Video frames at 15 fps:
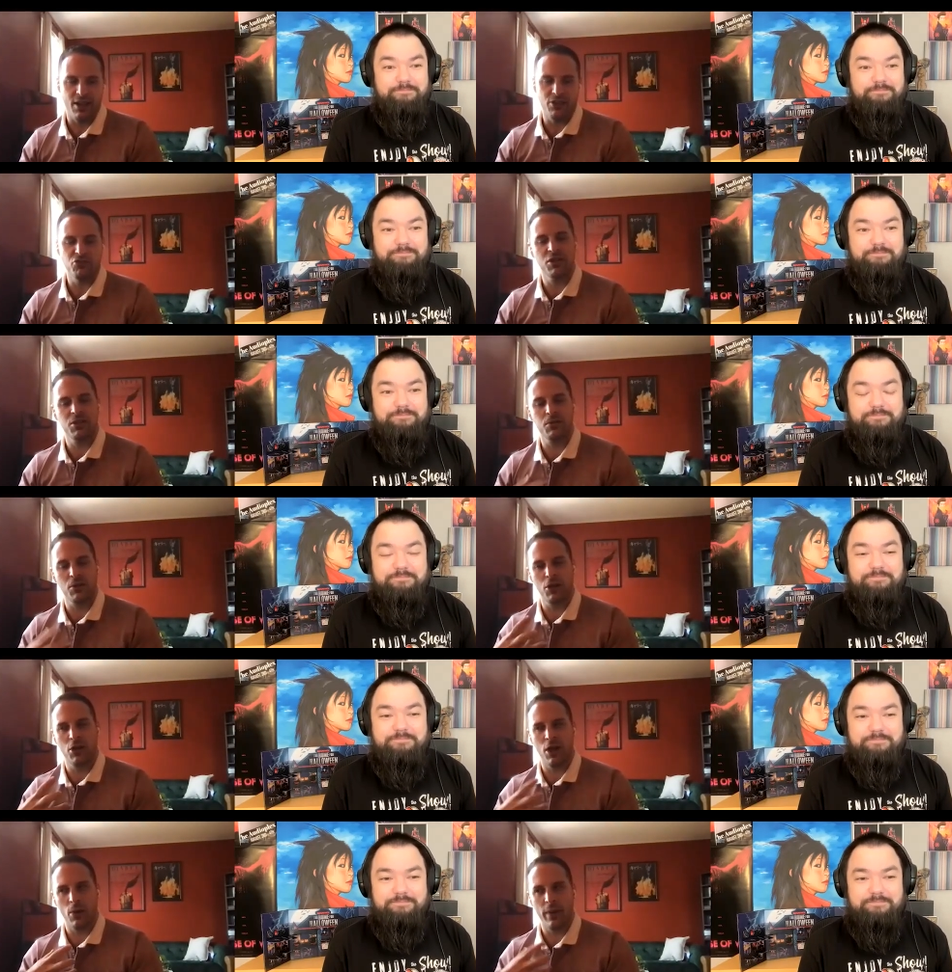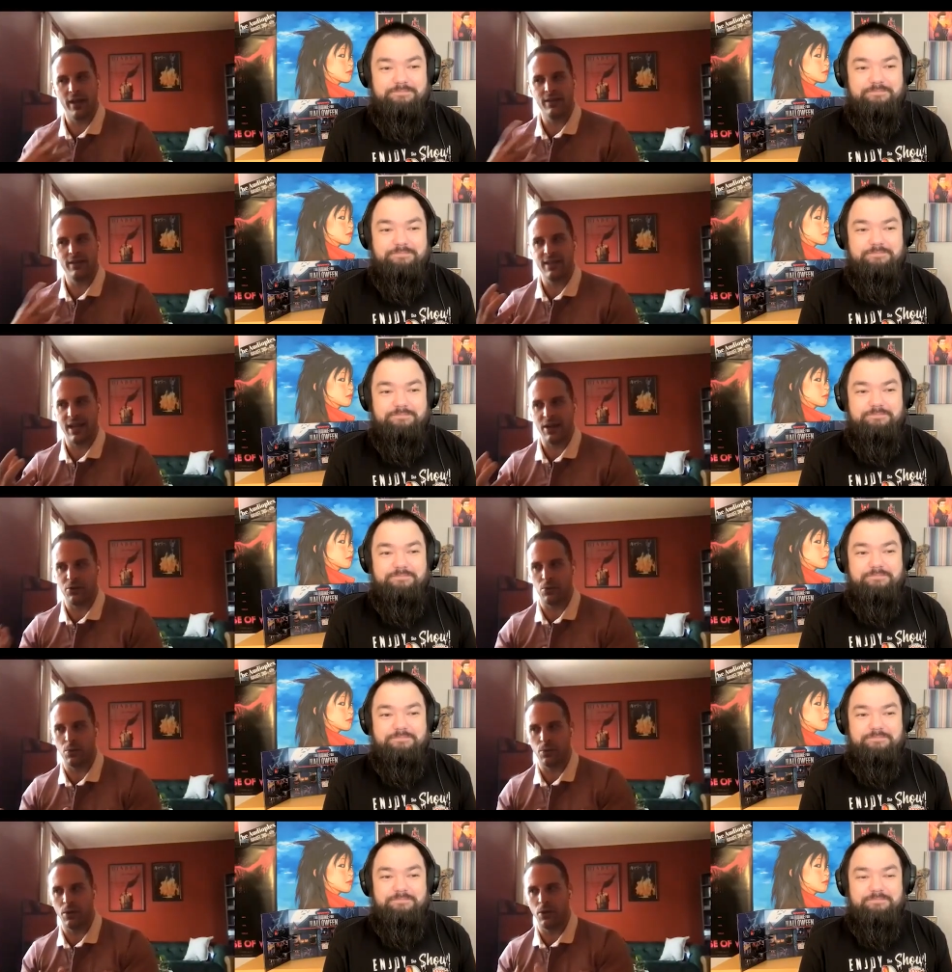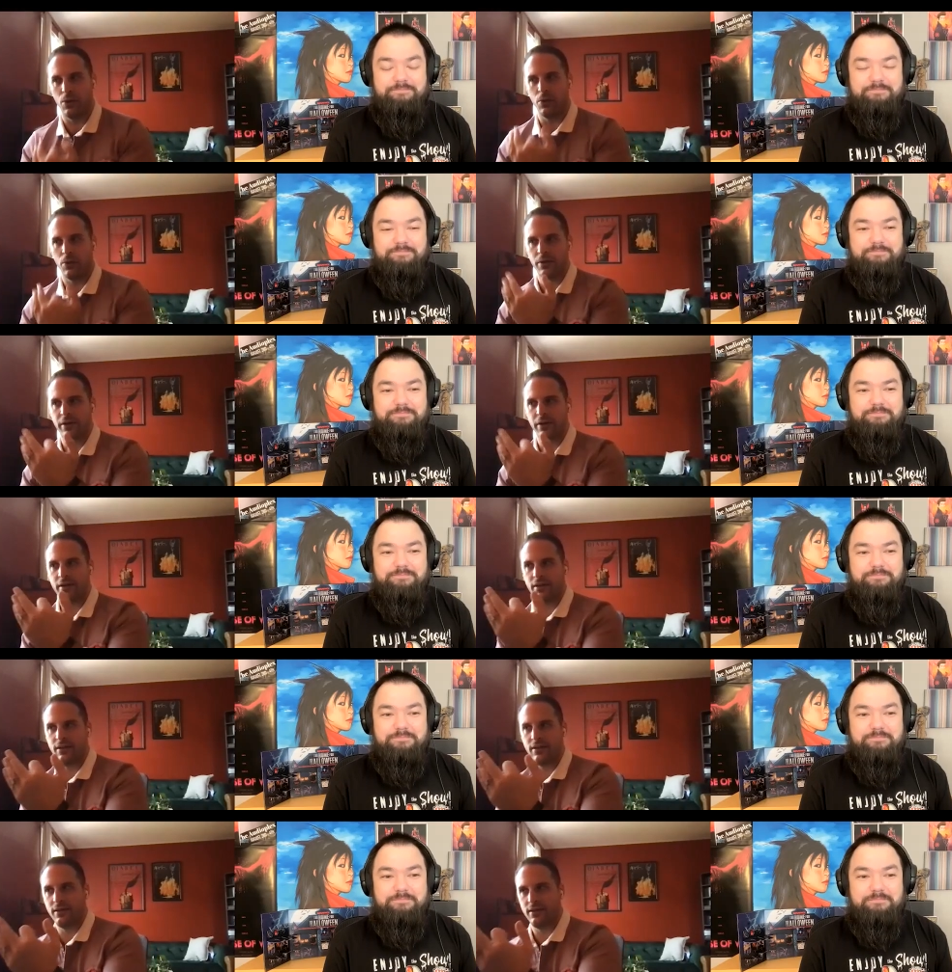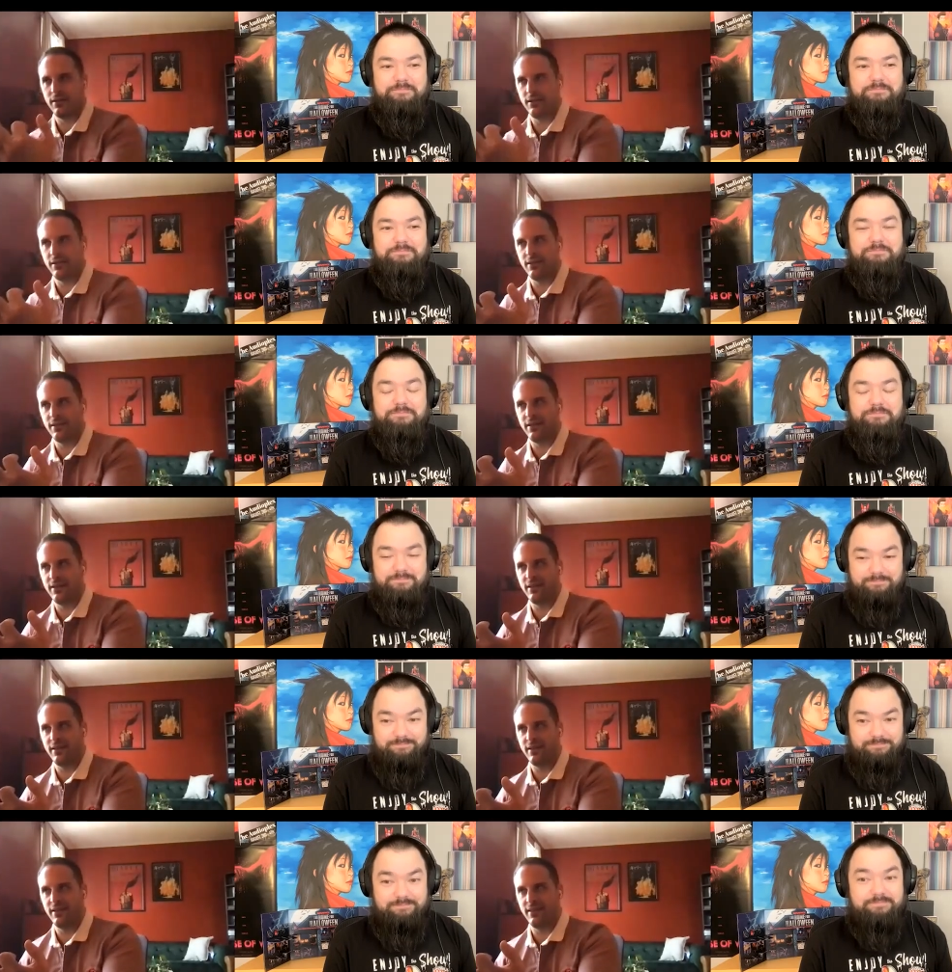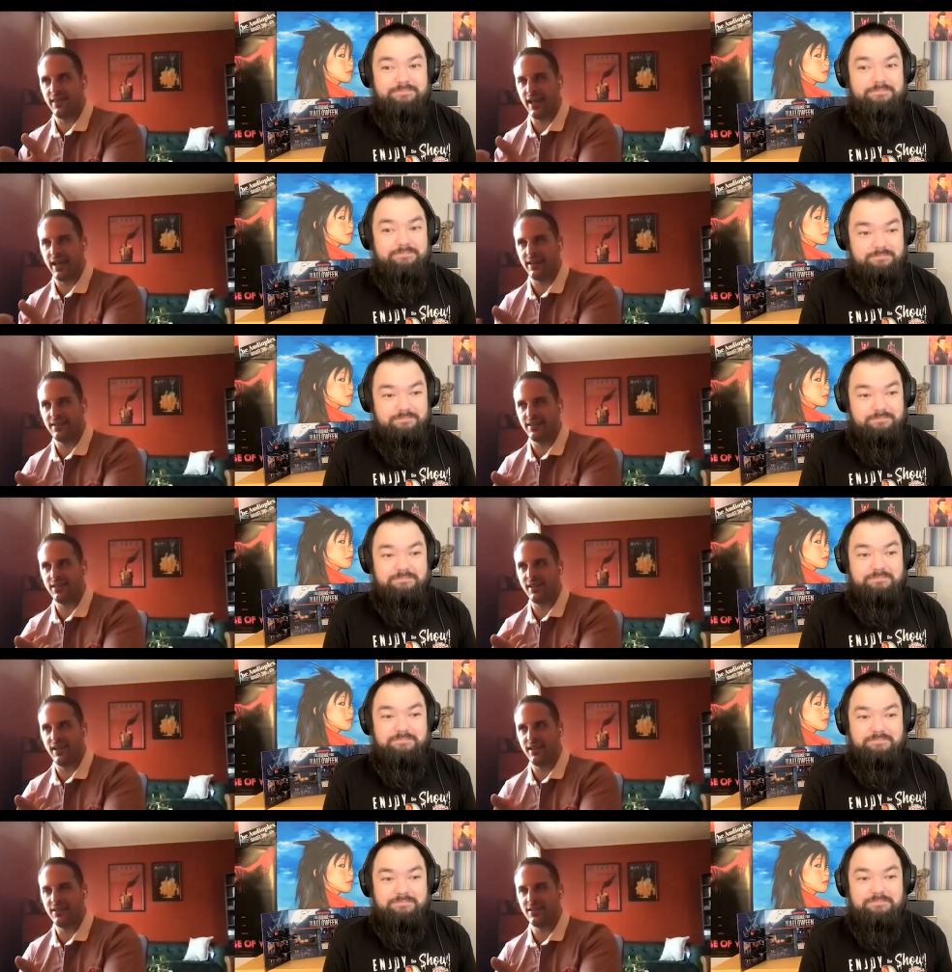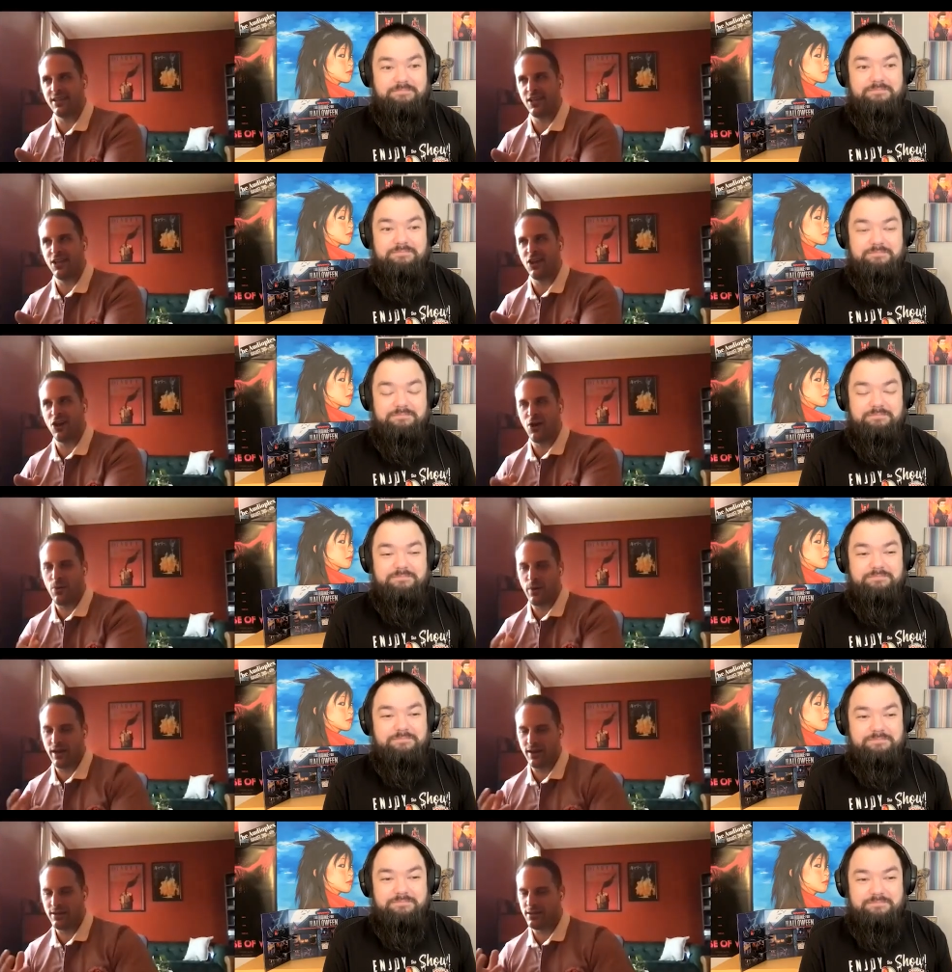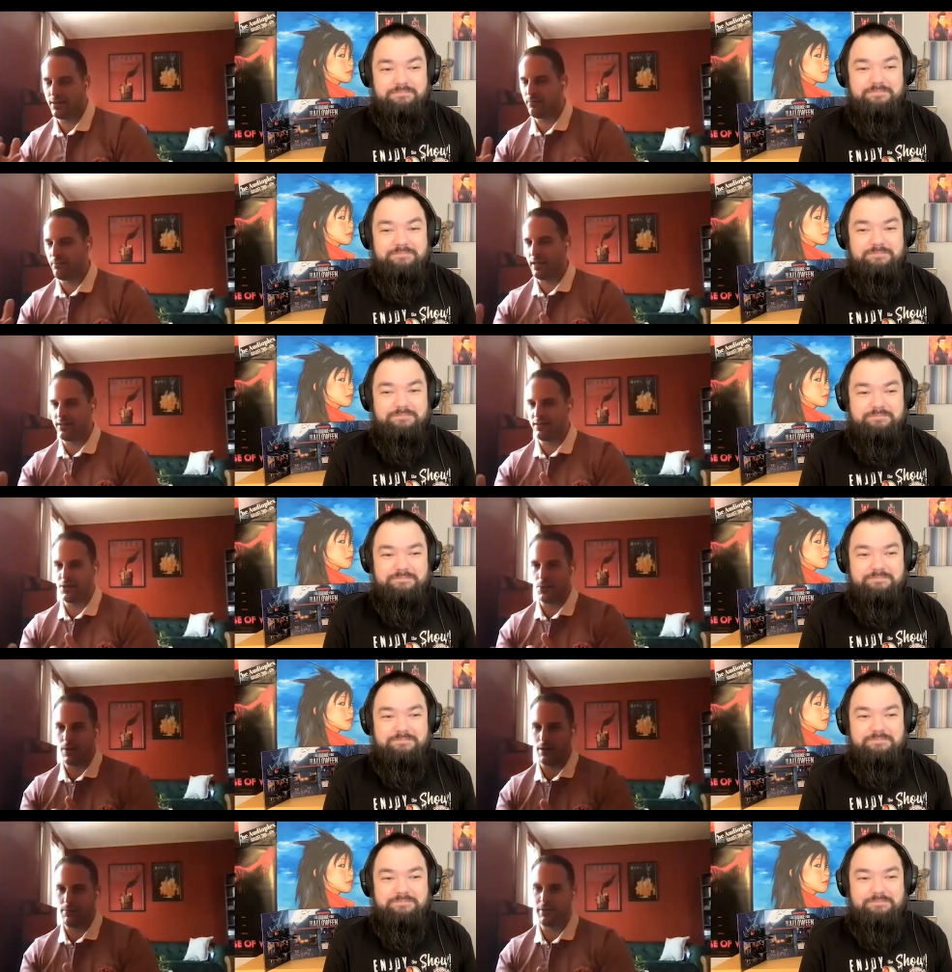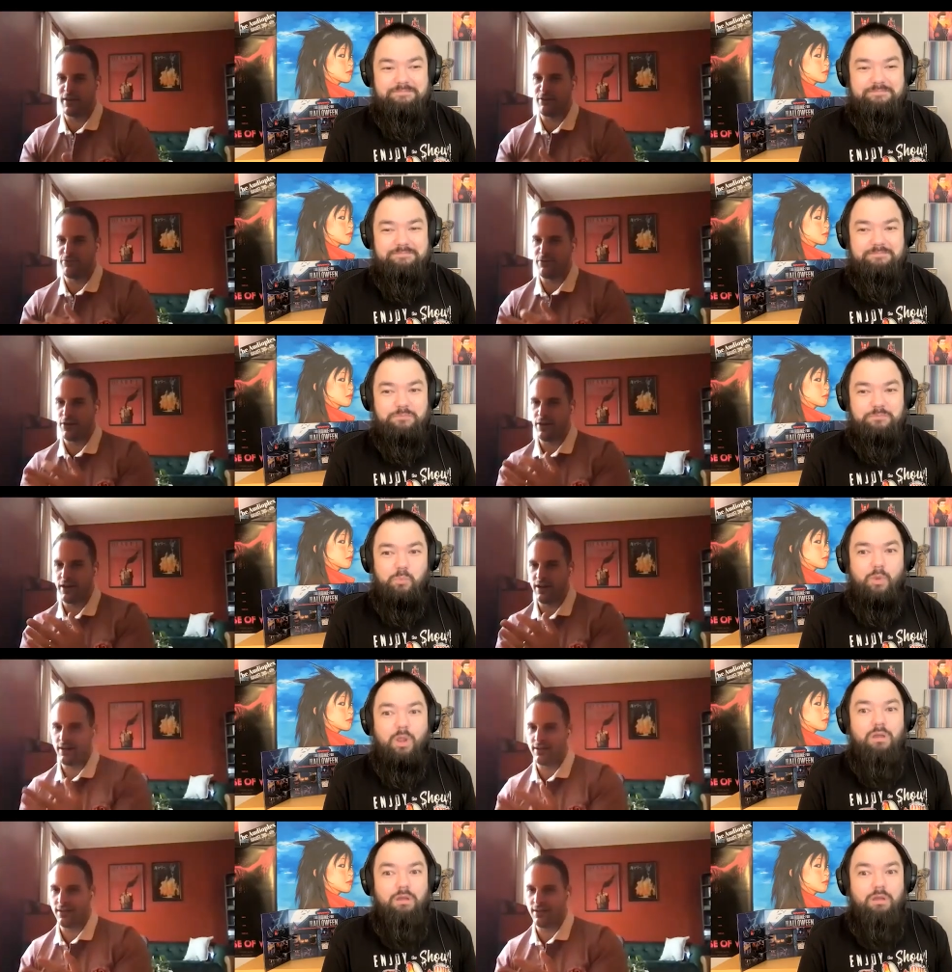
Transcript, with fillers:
Speaker 1: Is just going down a road that is is going to mess you up in a very